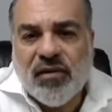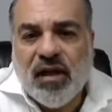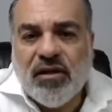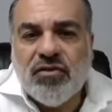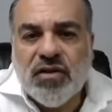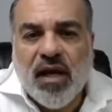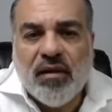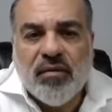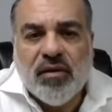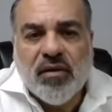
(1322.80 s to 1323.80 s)
Like you said,
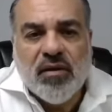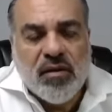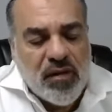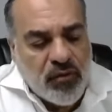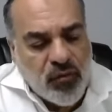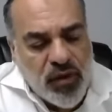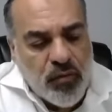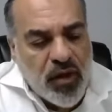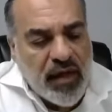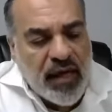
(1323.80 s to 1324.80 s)
that when they
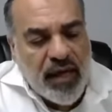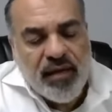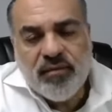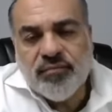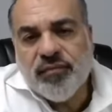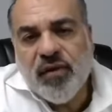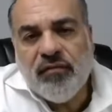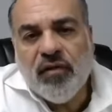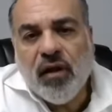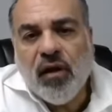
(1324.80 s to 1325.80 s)
were a kid, they
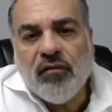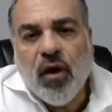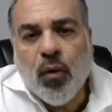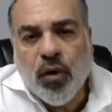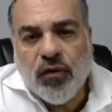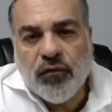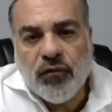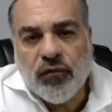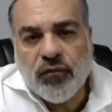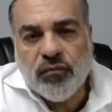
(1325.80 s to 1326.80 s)
fell off a
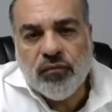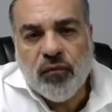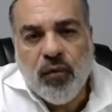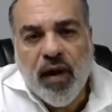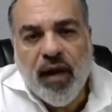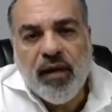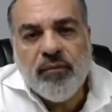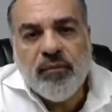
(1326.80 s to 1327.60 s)
horse, right?